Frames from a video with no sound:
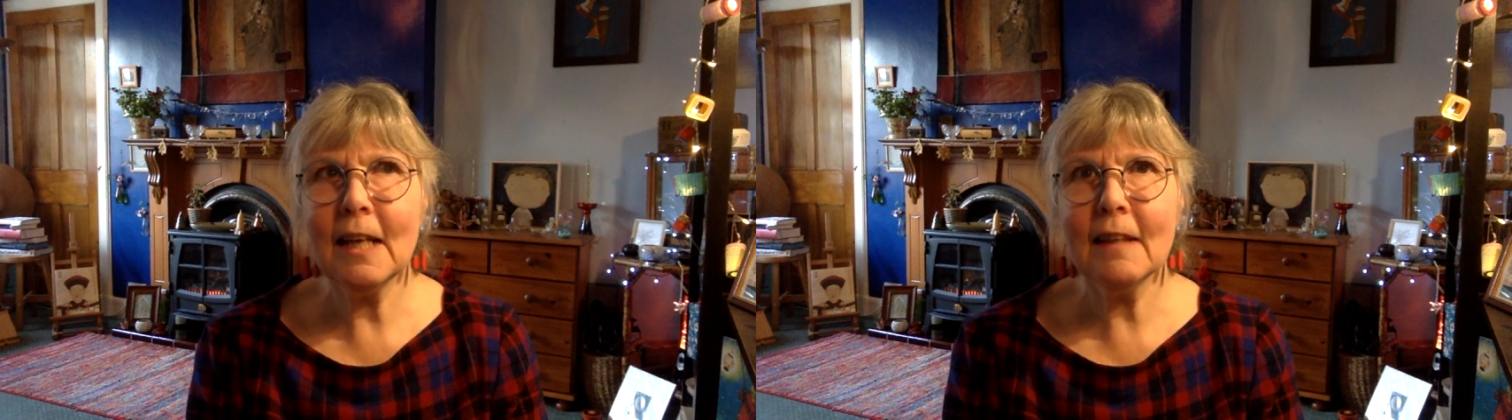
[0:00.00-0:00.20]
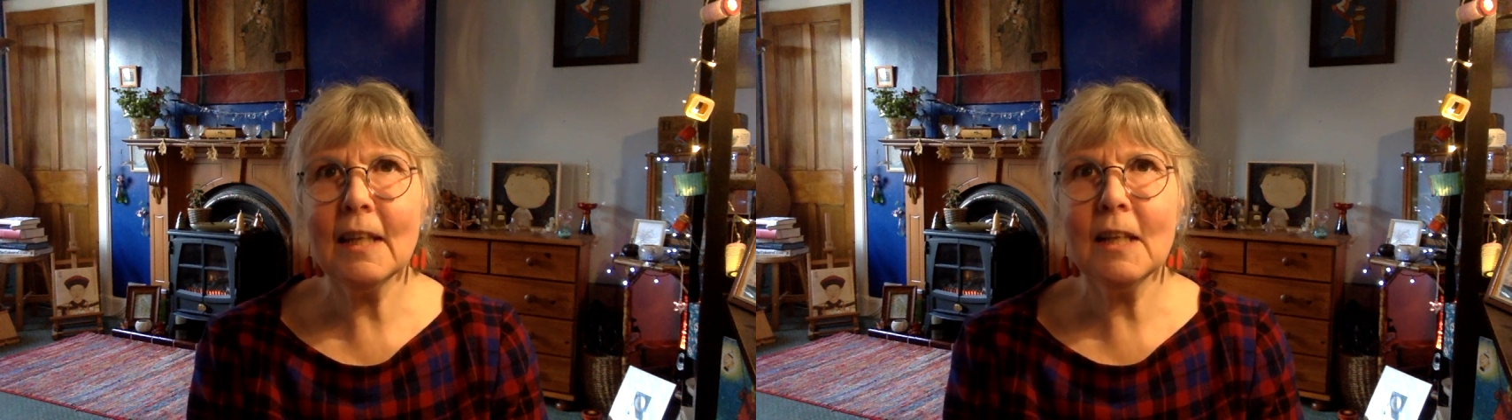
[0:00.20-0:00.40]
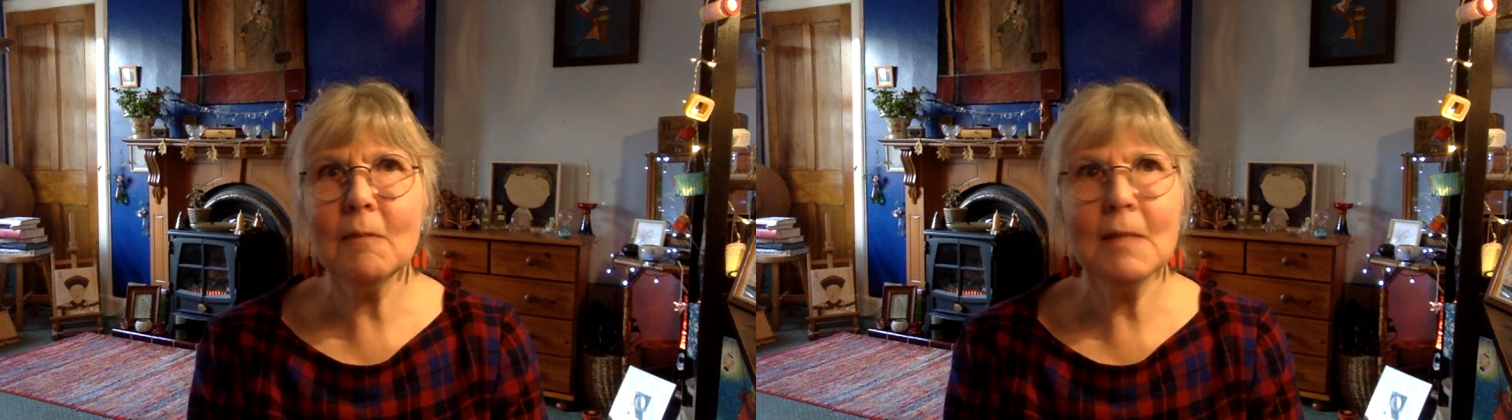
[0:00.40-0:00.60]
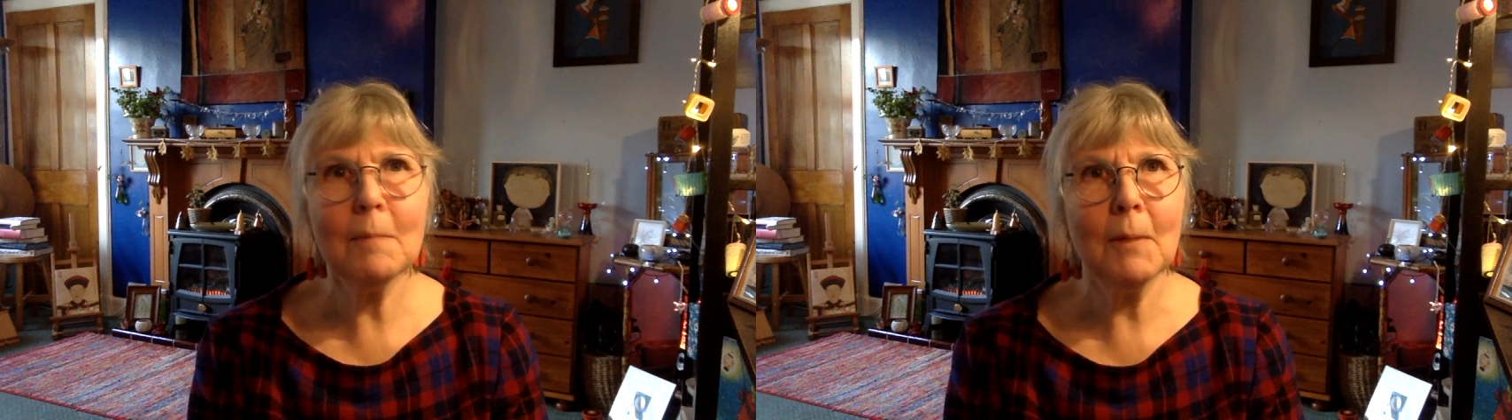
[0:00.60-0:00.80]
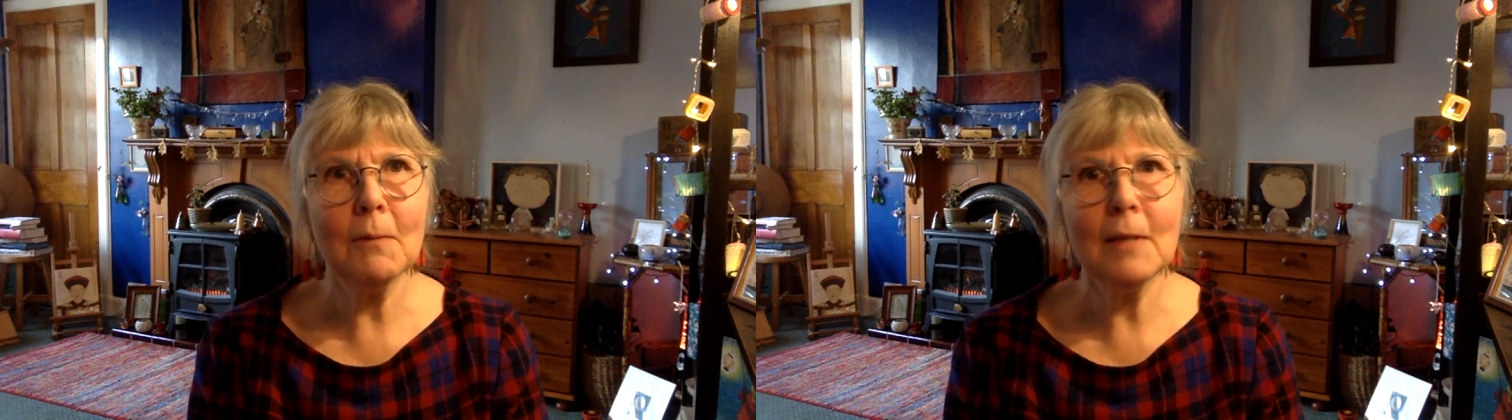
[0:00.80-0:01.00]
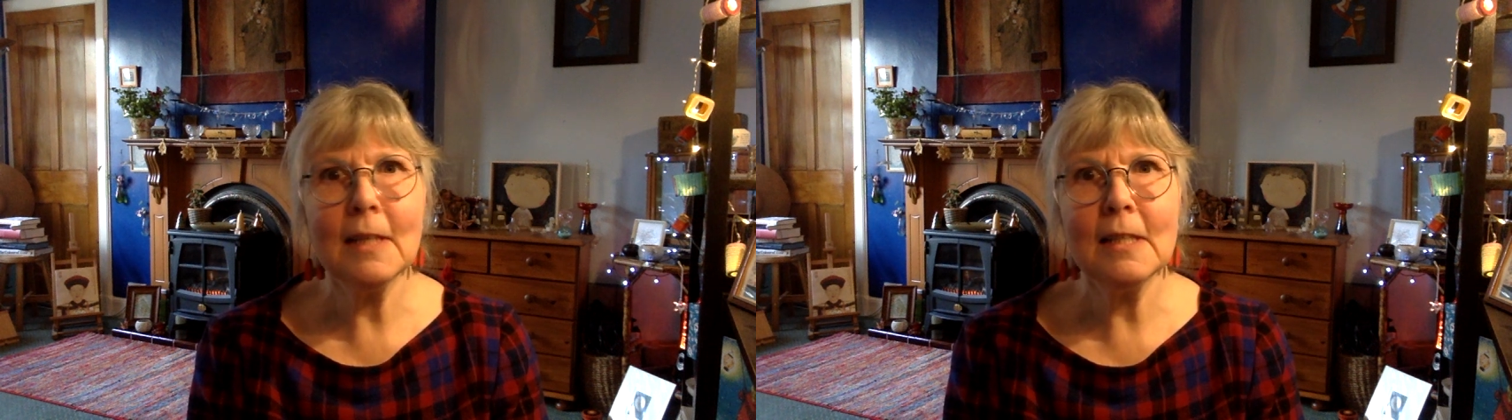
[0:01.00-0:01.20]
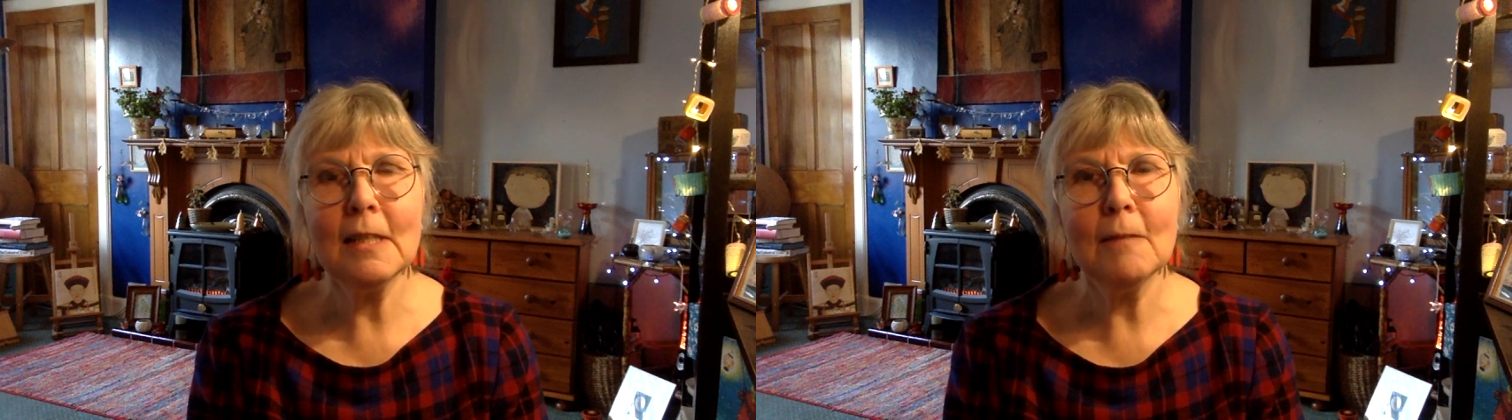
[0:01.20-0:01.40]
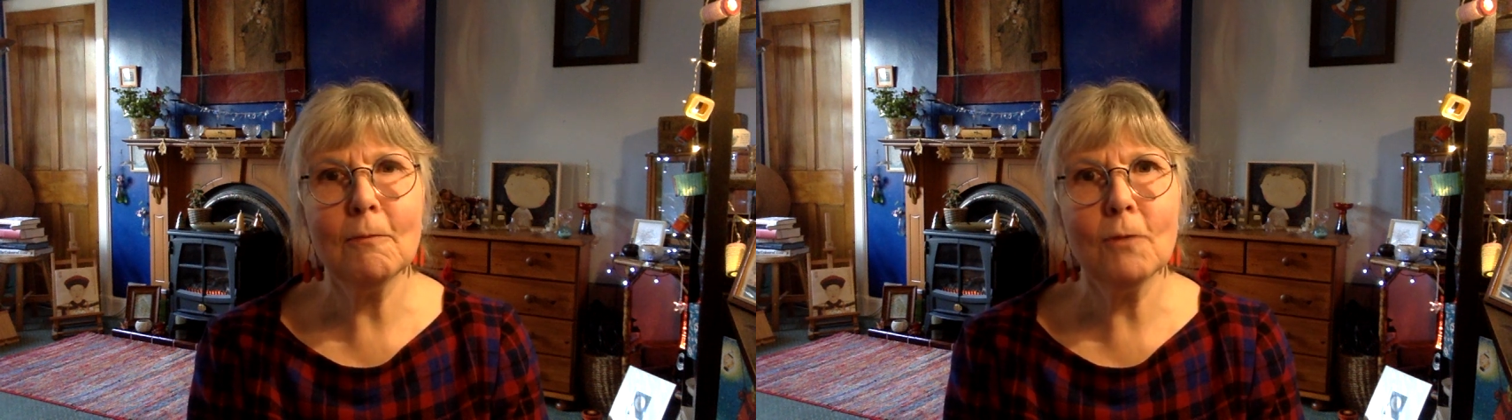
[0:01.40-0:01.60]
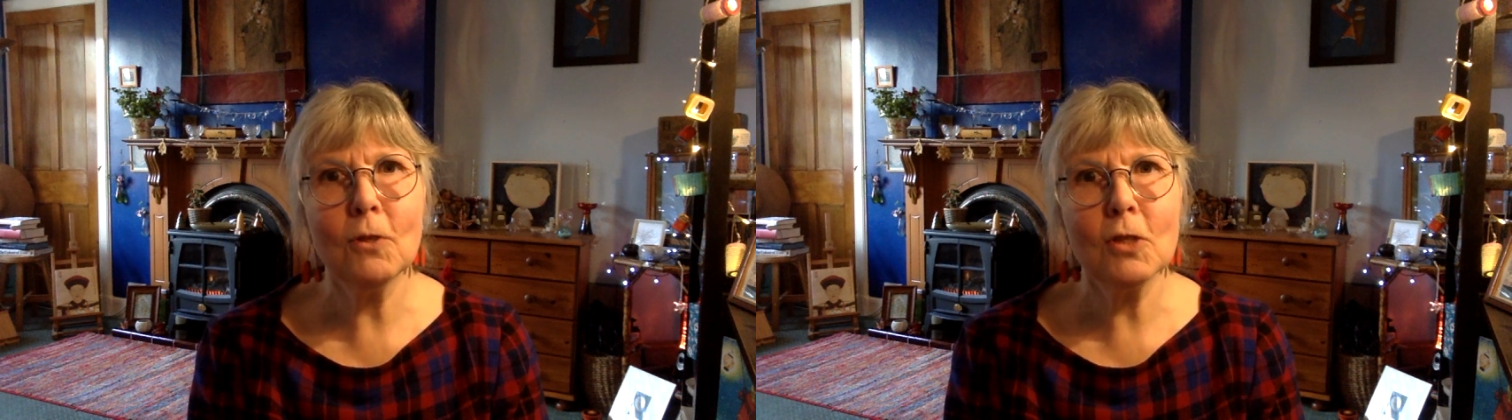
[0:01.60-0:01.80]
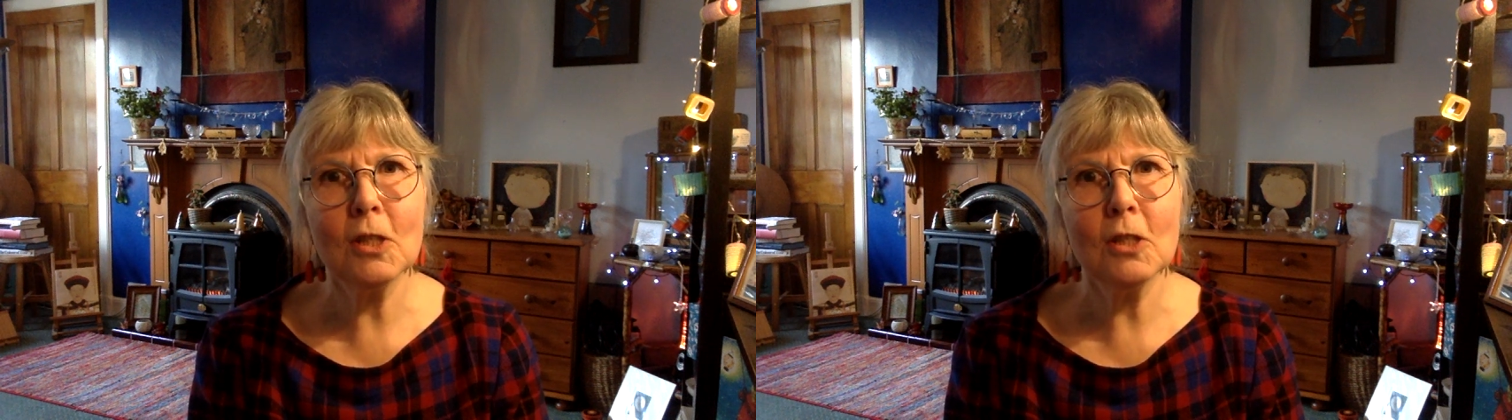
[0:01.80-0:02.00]
I think it was about
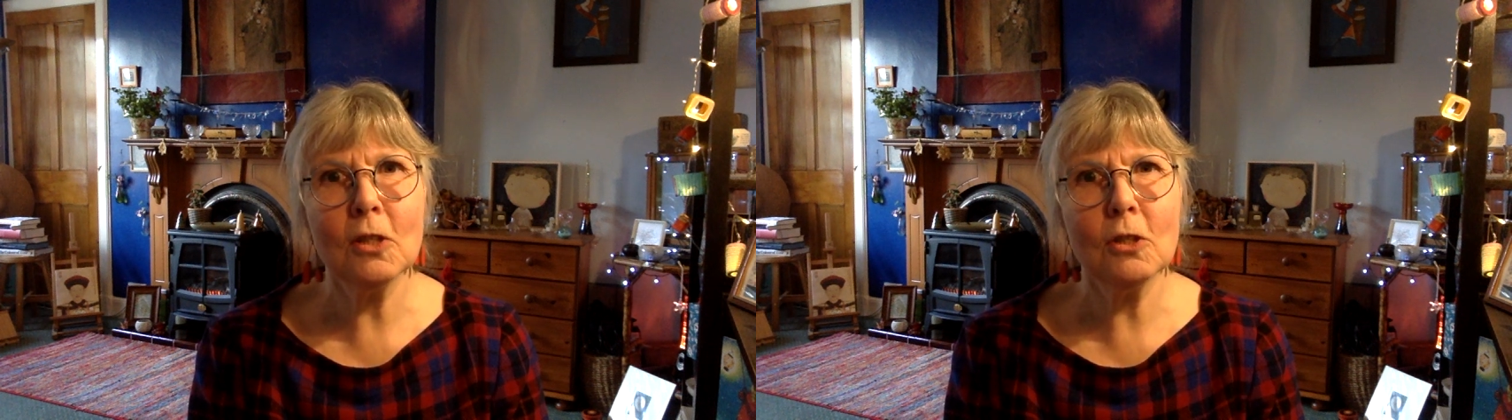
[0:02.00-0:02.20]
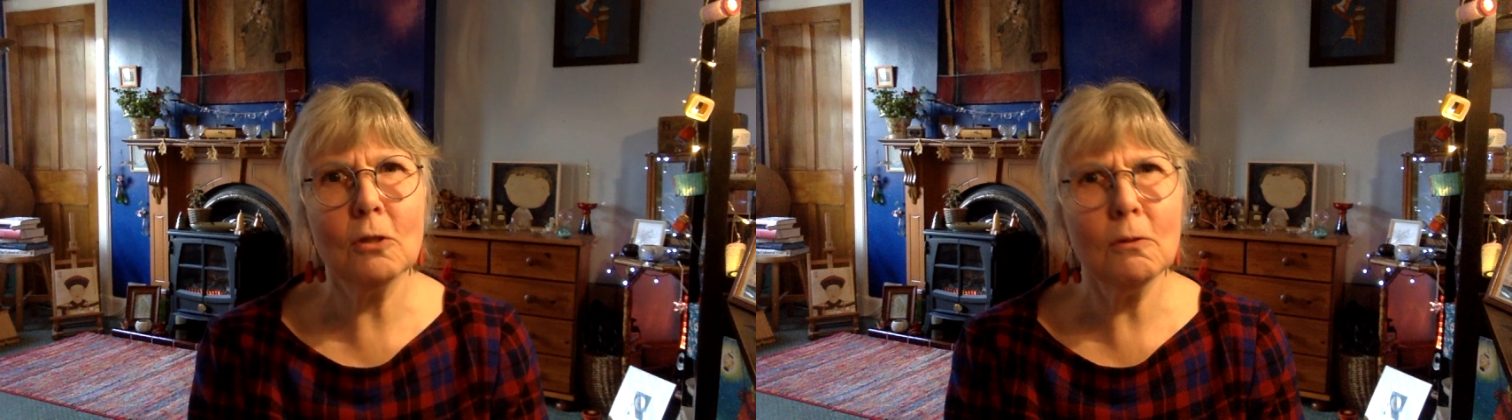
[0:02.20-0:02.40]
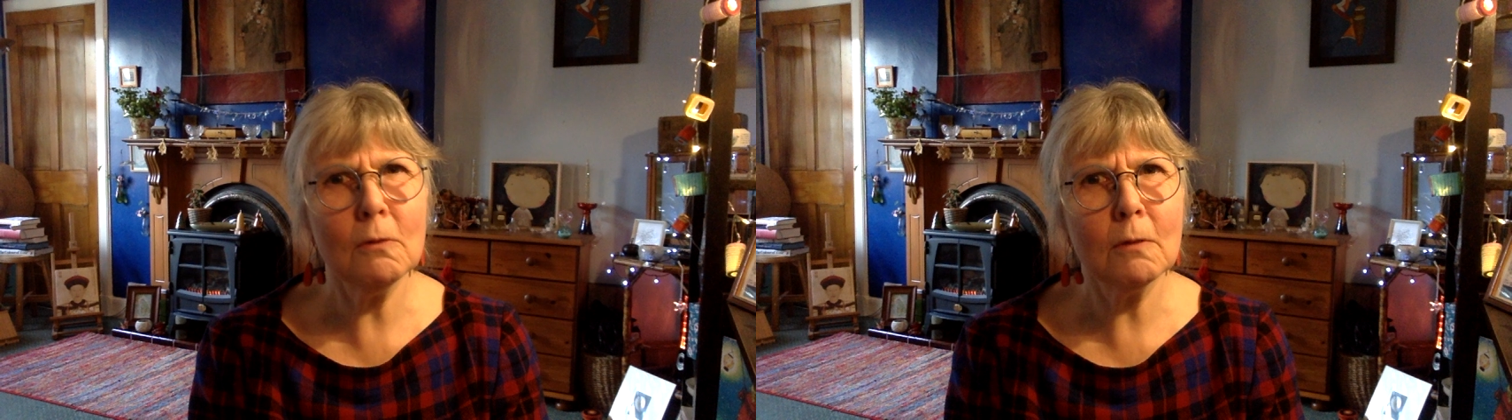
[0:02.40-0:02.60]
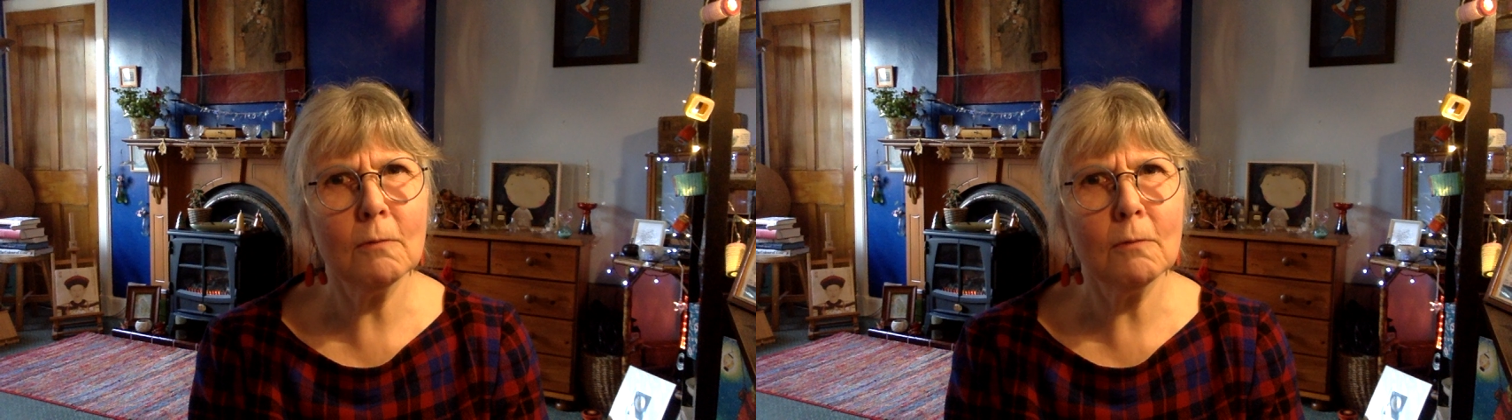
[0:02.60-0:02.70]
1942 or